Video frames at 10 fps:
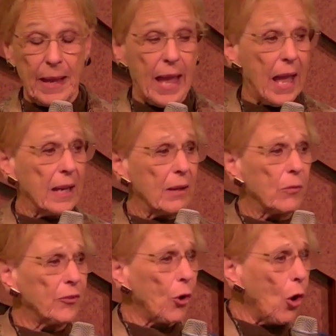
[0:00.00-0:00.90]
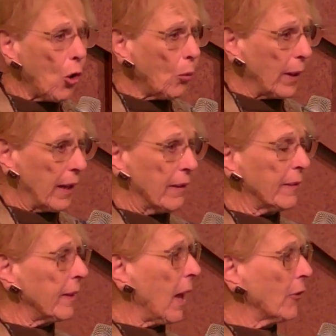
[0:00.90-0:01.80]
And it was
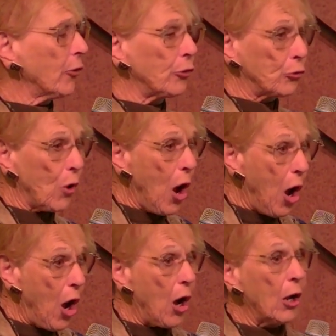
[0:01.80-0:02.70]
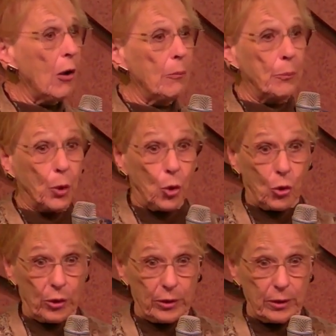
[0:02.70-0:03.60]
always a strong
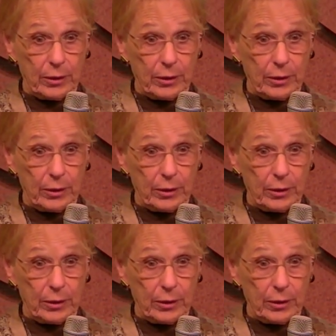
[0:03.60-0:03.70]
board.